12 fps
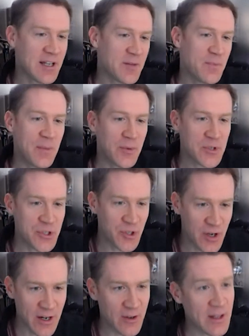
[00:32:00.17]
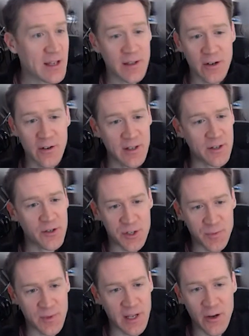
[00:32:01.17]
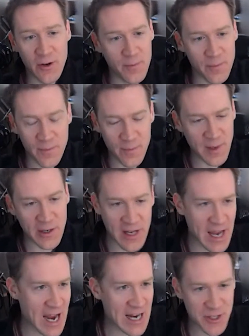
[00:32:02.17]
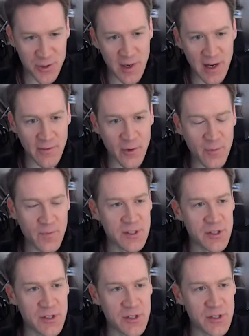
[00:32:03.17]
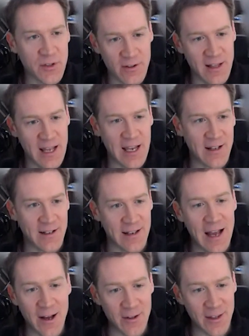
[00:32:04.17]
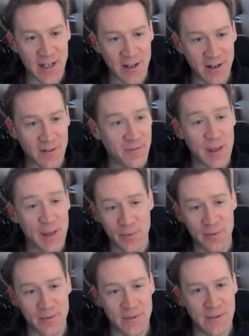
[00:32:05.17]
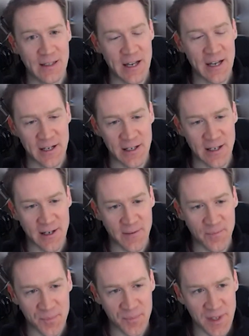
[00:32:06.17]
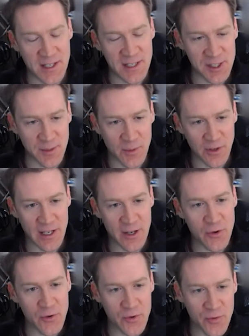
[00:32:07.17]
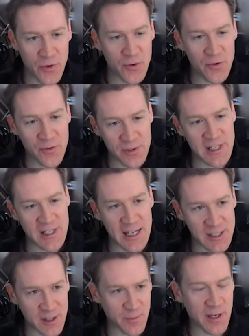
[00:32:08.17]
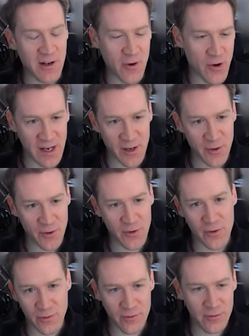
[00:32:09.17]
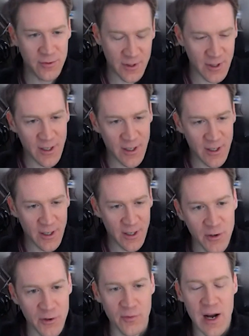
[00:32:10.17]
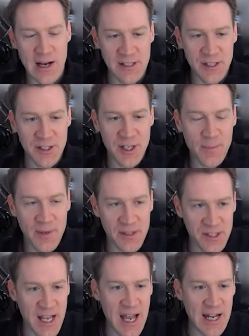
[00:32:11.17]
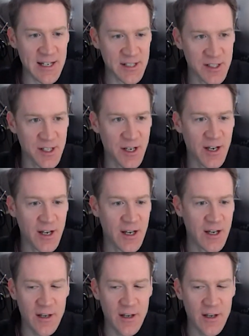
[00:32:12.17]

and then people join or they you know they join they go to bitcoin cash or whatever so now they now they flip and um, similarly who who stays in bitcoin and who who rises up in status